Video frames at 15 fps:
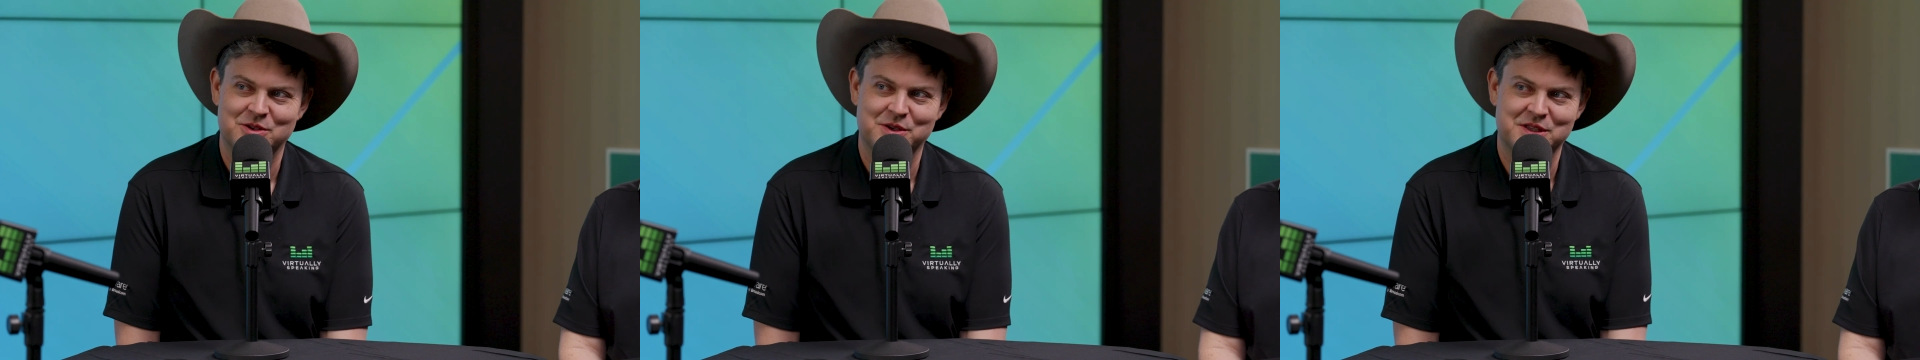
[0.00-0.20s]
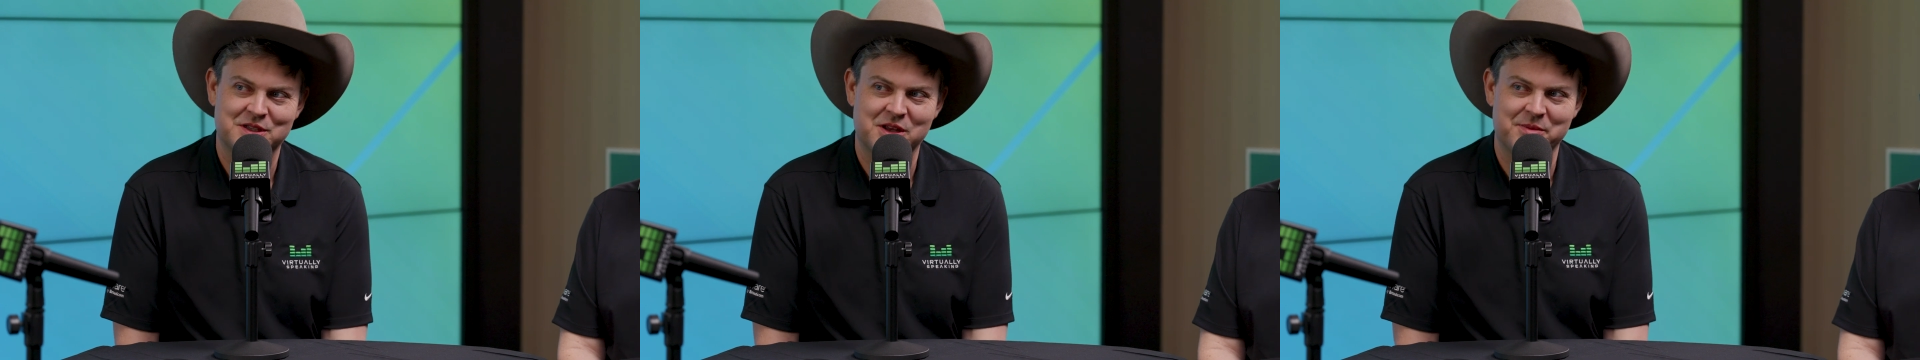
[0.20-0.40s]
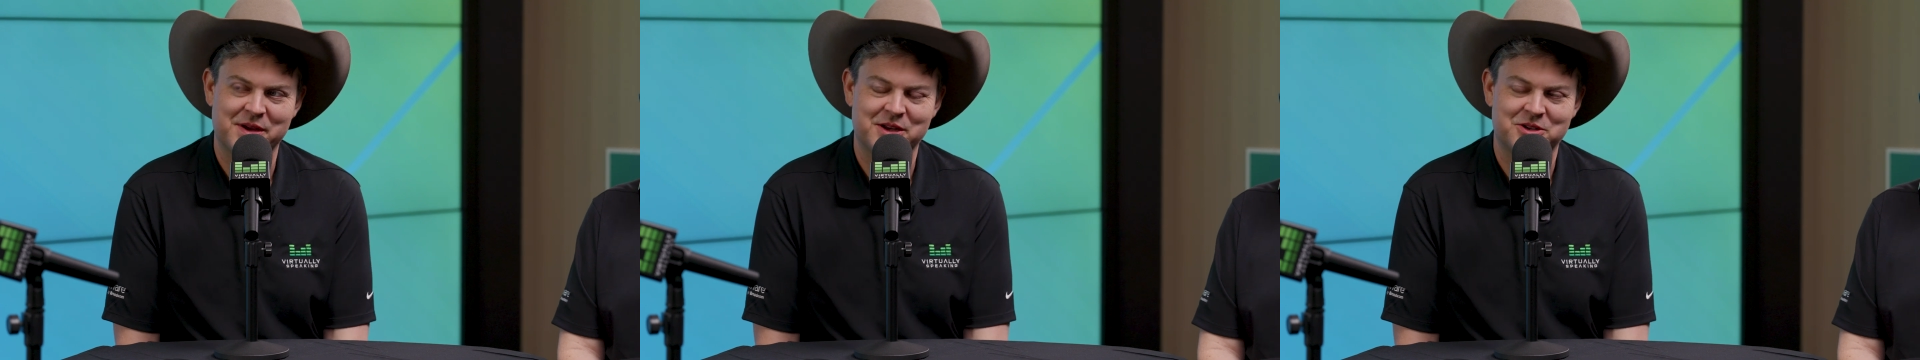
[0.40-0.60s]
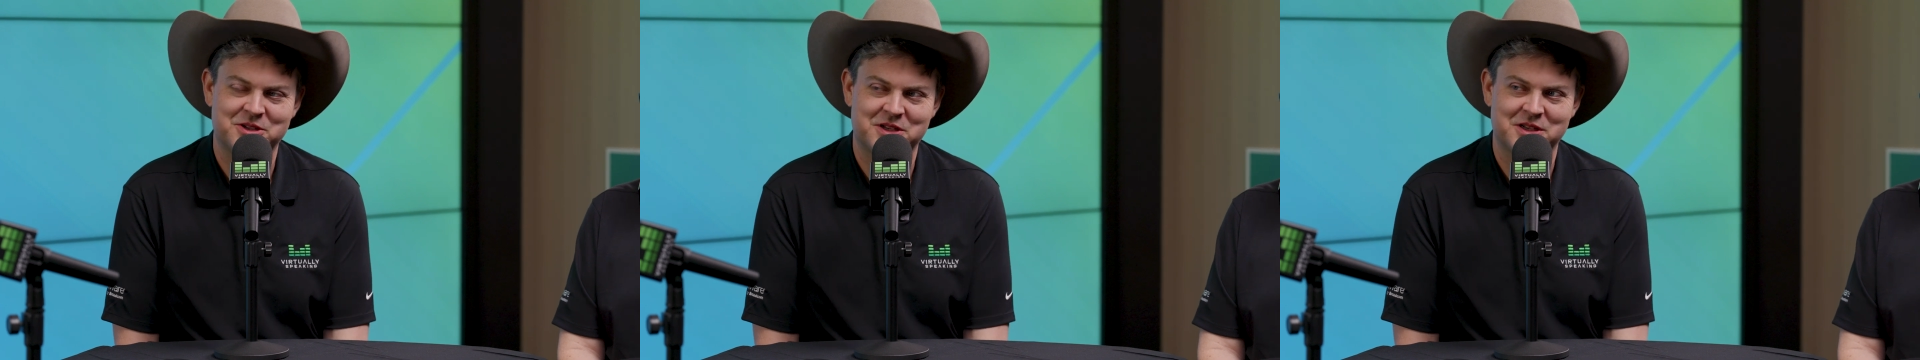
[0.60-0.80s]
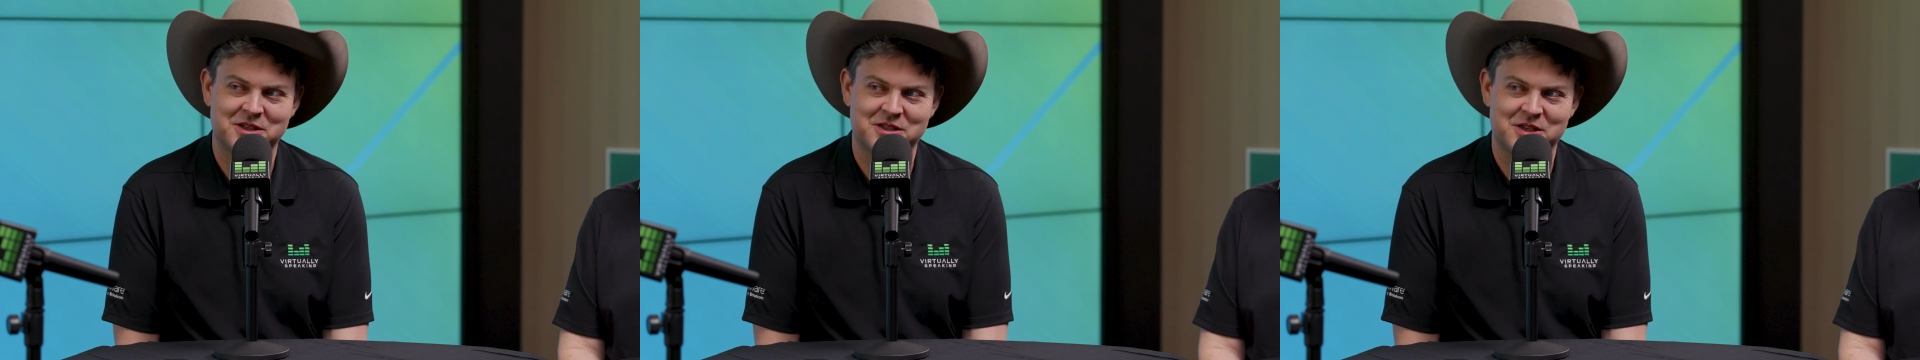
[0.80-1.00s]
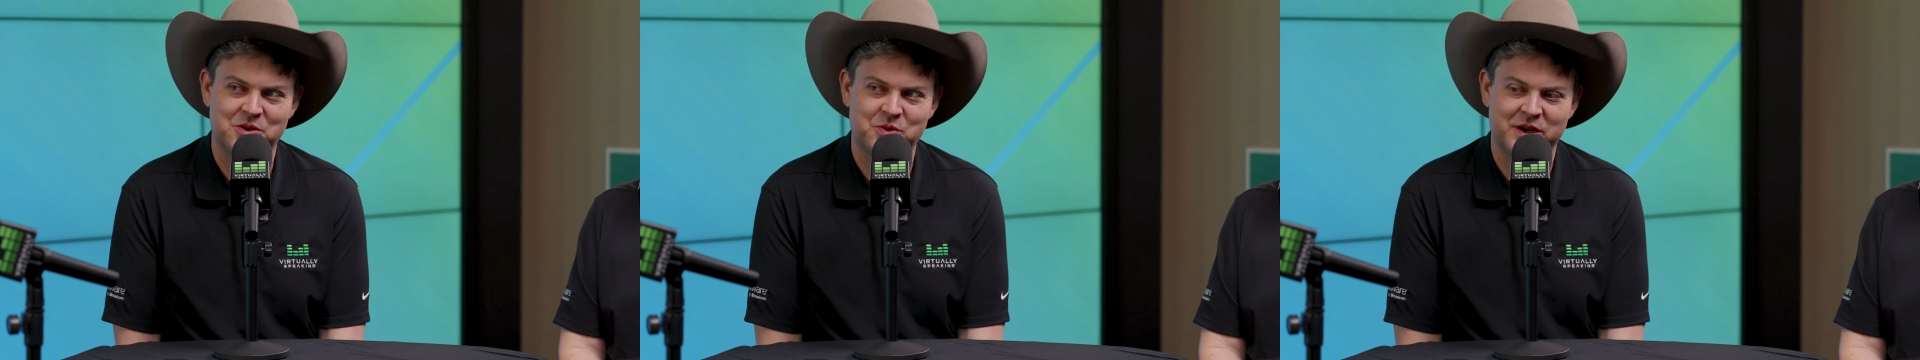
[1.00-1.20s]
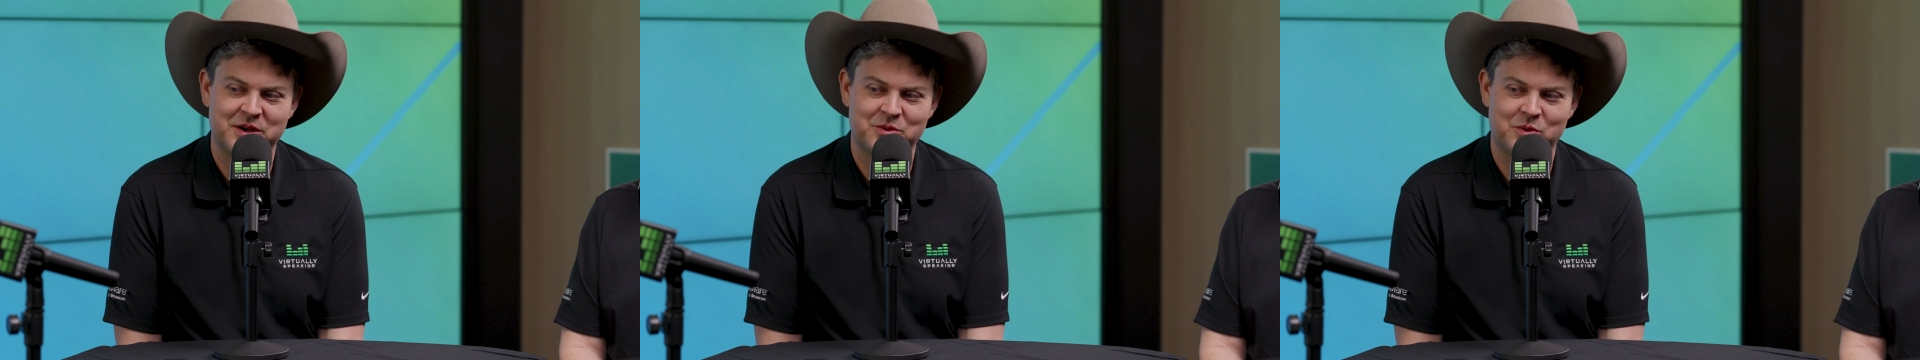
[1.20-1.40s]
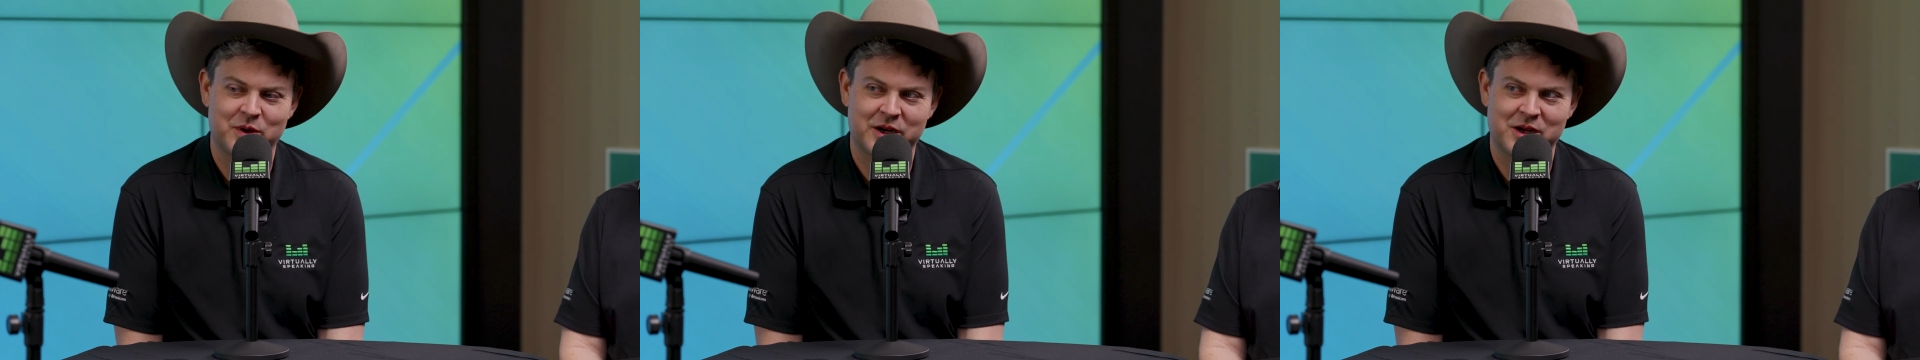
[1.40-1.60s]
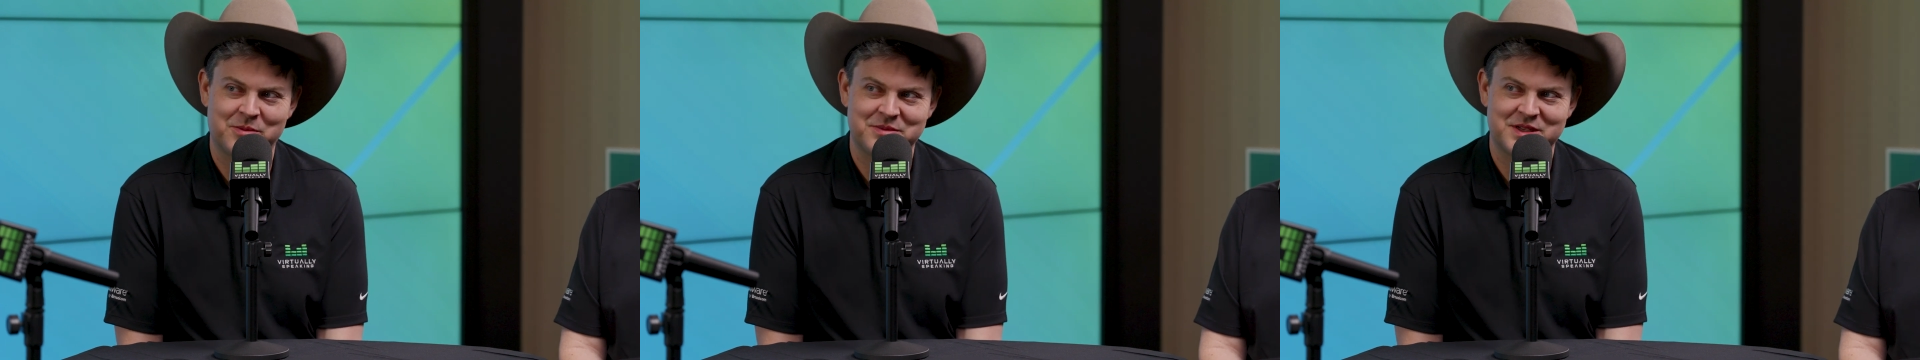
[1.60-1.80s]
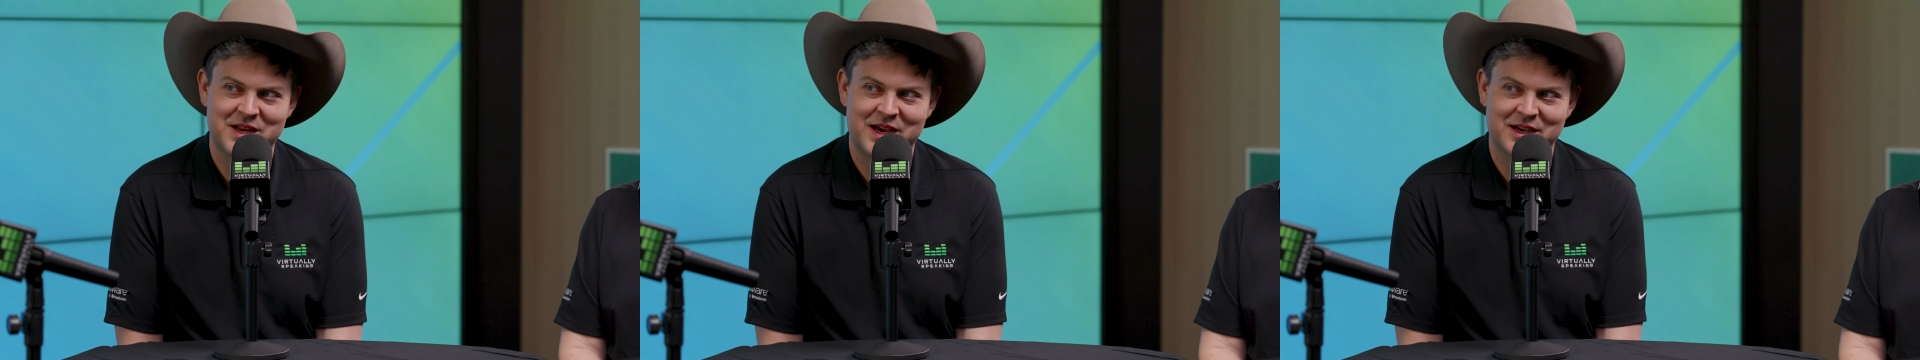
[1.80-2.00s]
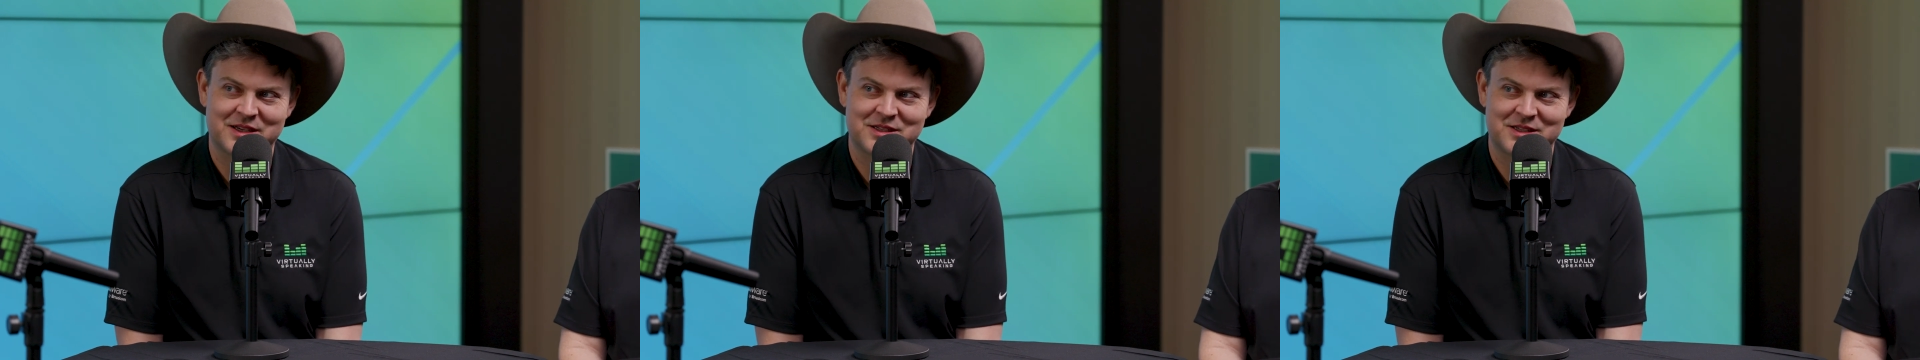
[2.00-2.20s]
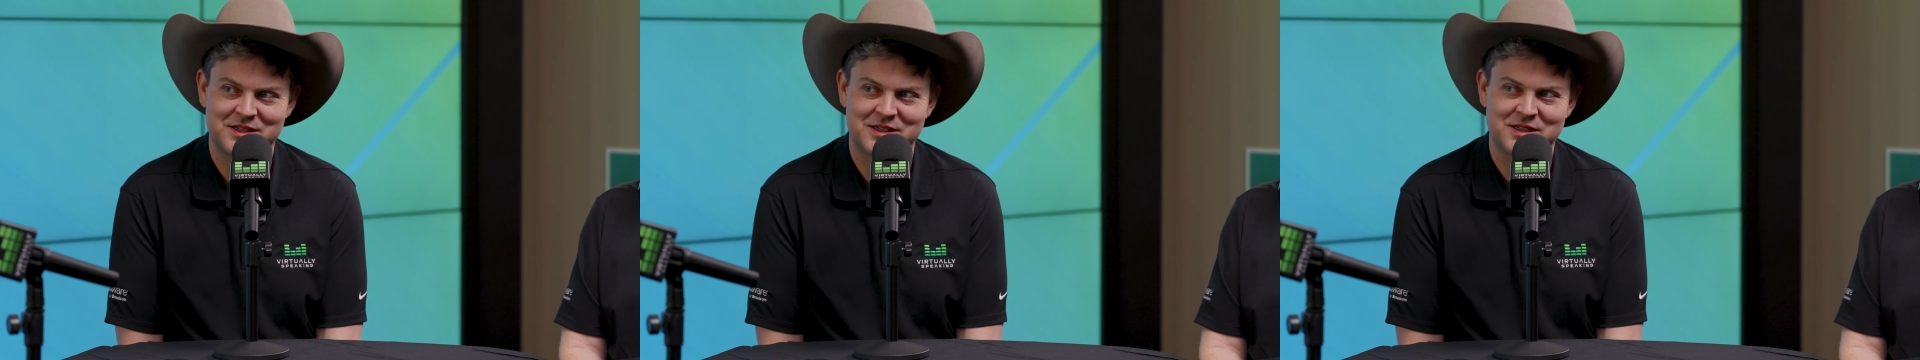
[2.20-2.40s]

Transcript: So it's going to be interesting to see what, what comes next.